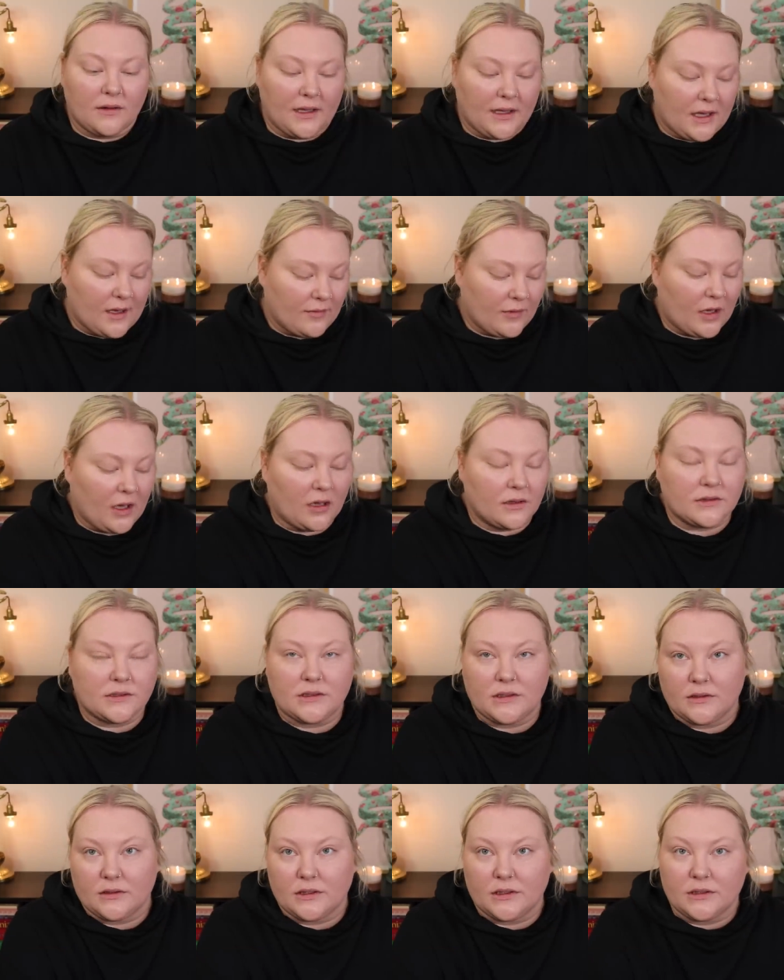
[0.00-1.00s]
like I'm
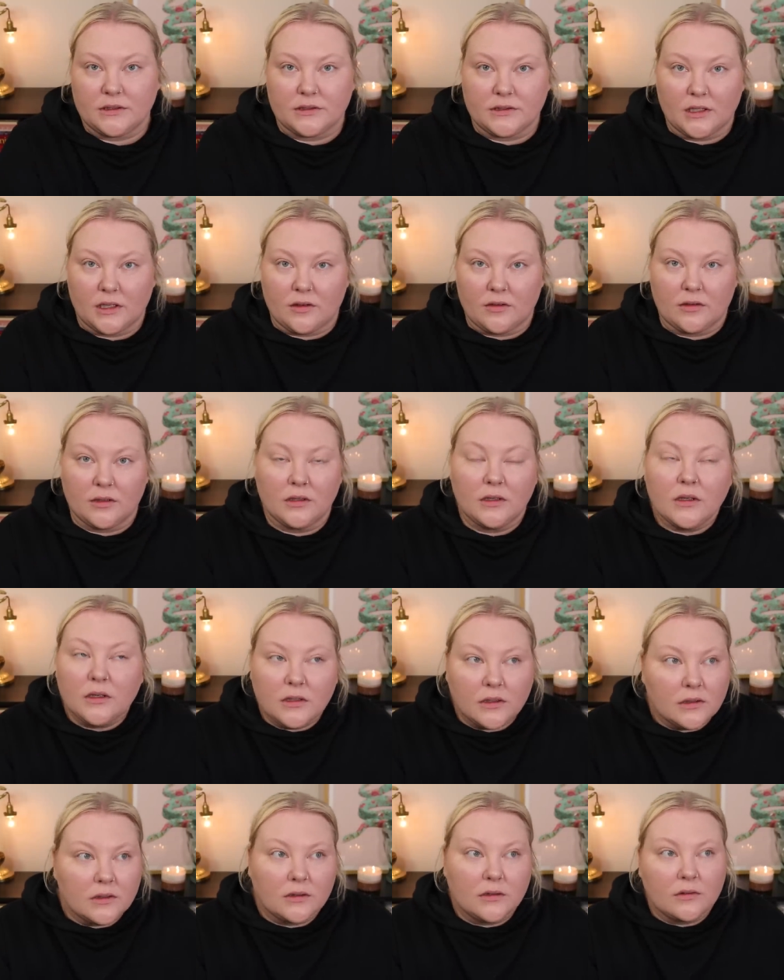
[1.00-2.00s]
constantly just like
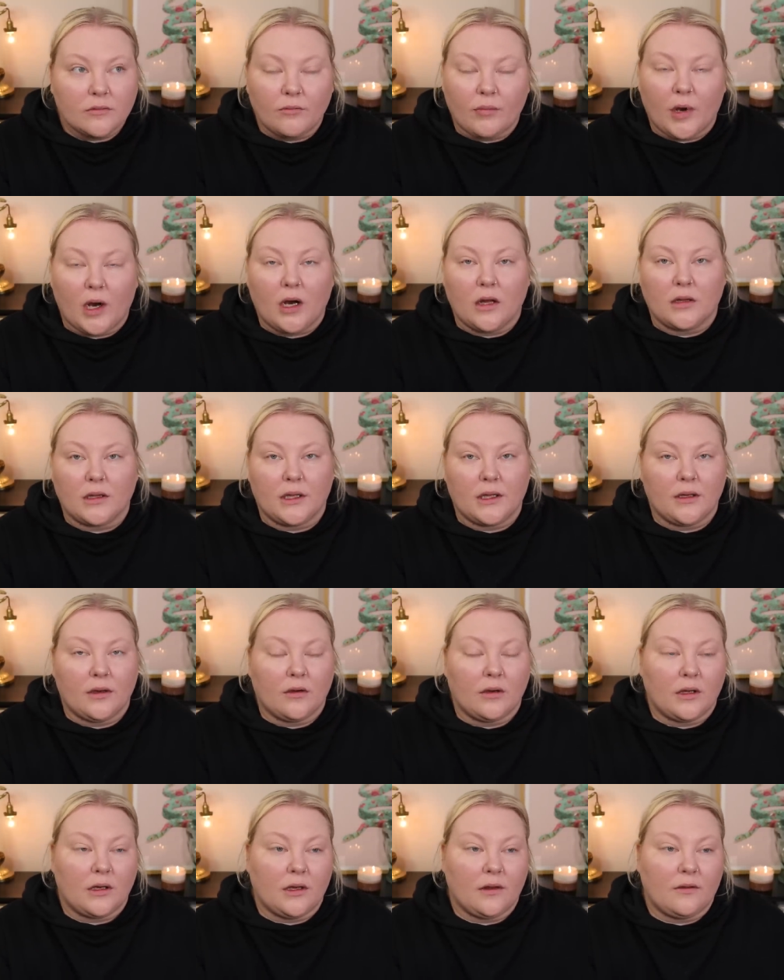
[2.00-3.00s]
bawling
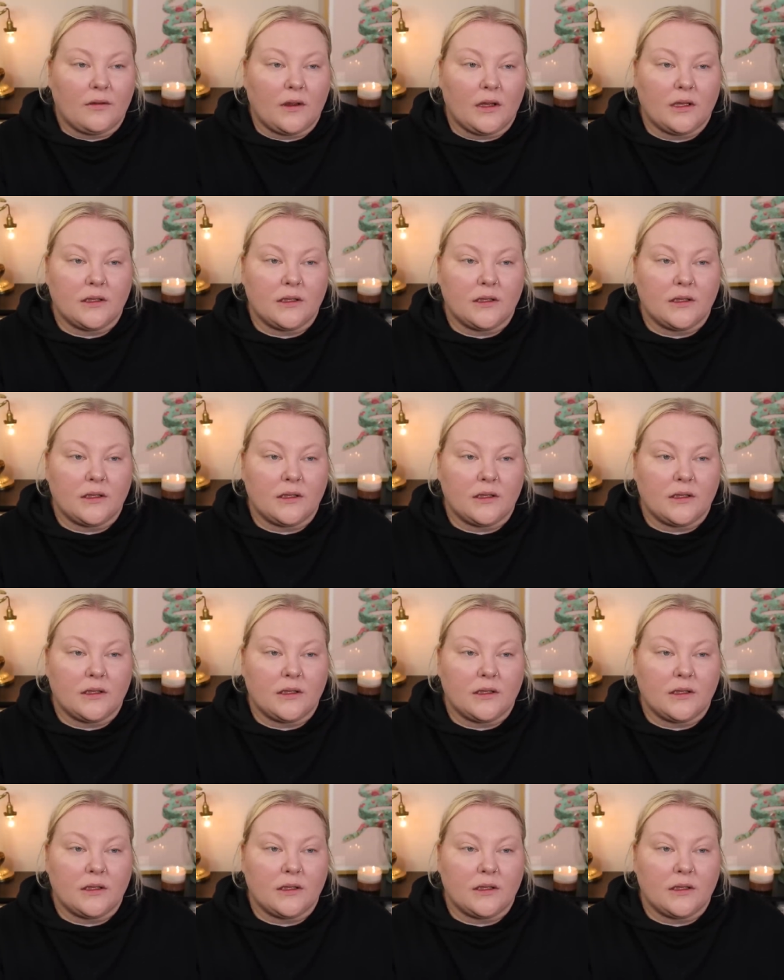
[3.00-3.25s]
or anything.